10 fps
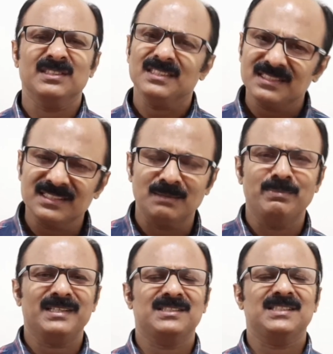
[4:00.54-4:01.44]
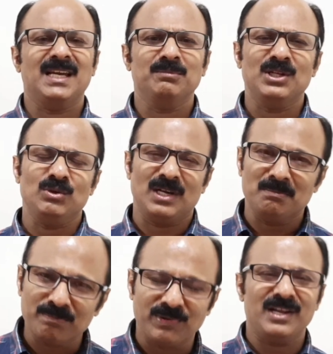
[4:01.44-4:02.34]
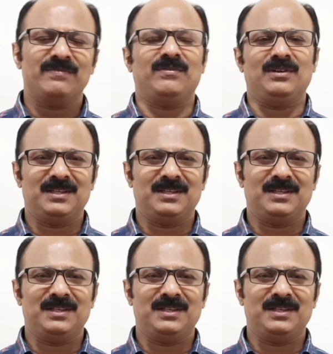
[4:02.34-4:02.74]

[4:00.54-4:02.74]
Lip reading: This is the best time that you can pray for them.